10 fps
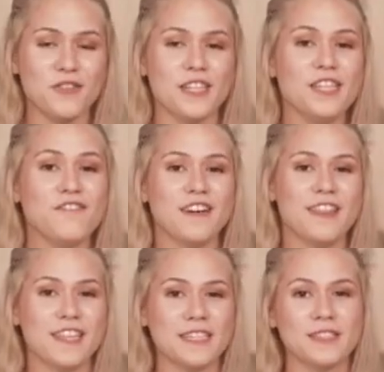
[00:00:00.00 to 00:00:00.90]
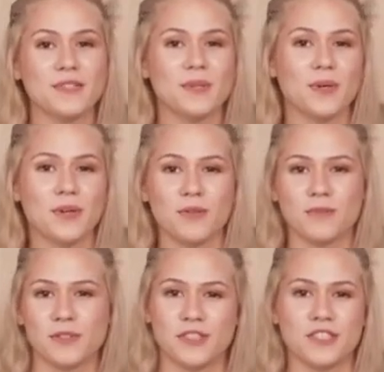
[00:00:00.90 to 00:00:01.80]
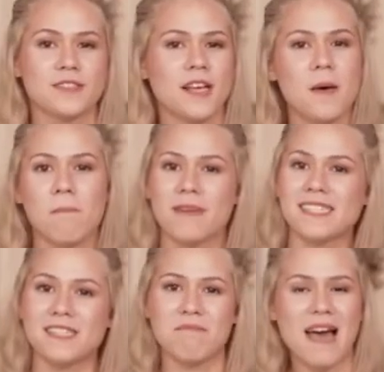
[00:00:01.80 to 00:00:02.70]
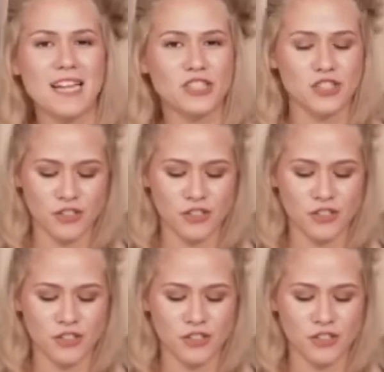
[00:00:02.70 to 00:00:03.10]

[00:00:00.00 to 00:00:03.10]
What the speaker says: a really fun thing to do at home, to just mix and match